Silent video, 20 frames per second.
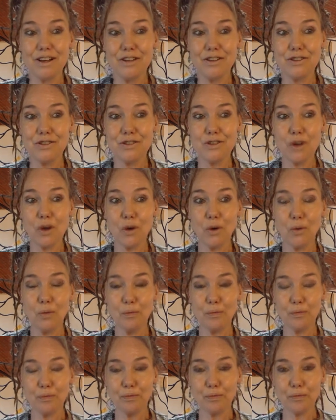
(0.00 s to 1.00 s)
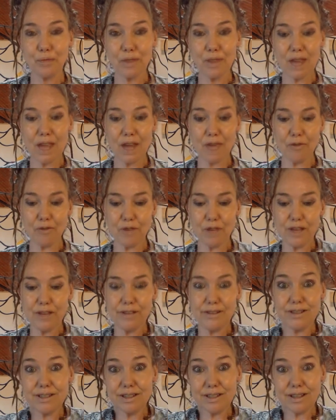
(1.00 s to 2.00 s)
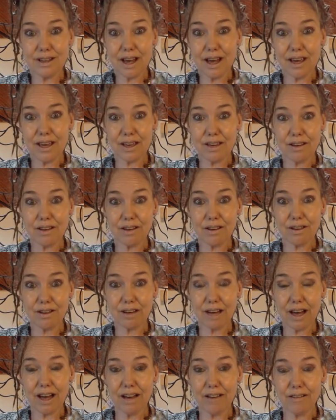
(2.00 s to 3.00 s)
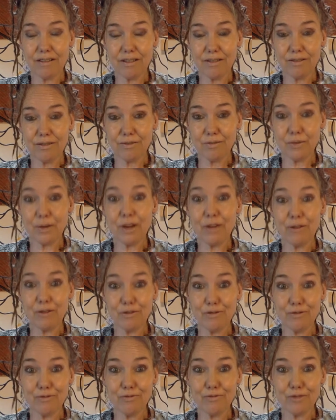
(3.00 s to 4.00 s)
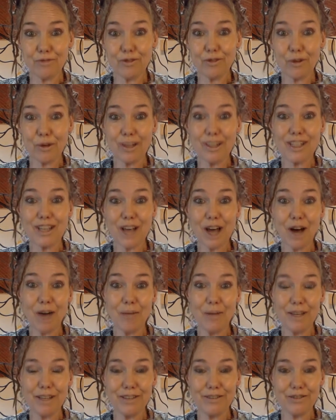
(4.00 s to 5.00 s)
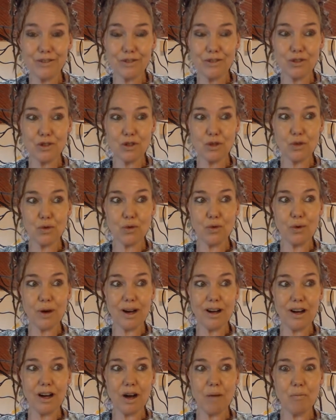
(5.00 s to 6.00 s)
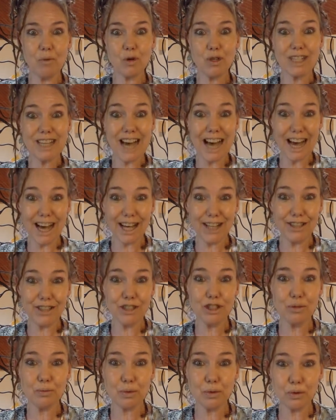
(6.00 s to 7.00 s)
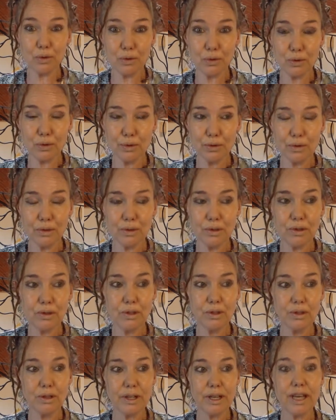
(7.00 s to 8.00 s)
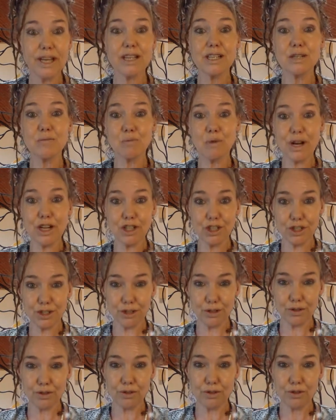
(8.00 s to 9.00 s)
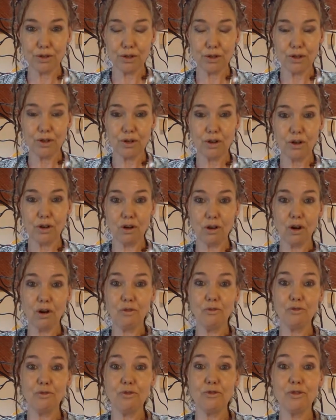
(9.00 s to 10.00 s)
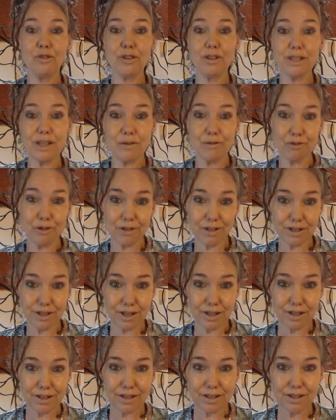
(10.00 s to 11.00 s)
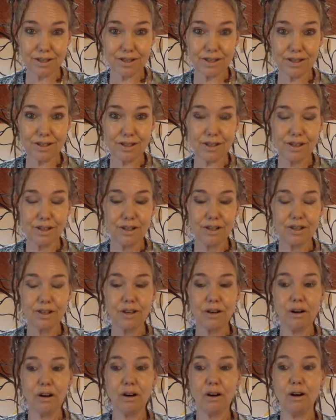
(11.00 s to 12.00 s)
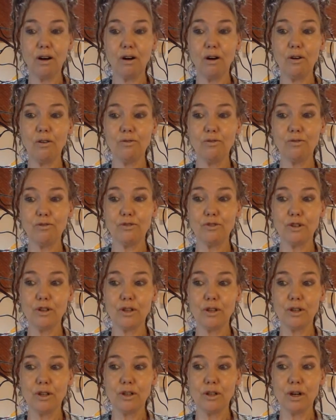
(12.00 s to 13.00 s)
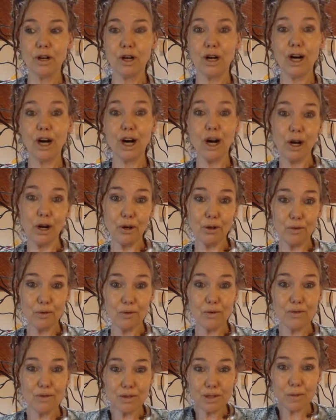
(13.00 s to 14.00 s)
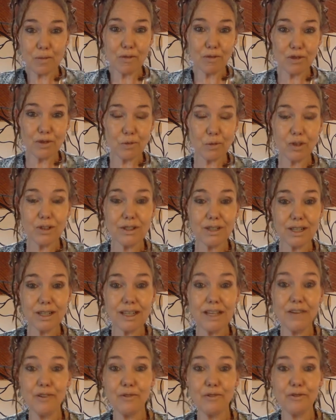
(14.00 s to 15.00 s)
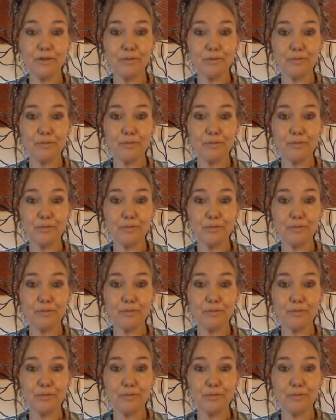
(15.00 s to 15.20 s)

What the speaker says: So it feels like we're going to come in to a more tangible expression of the differences of how some of us want to live.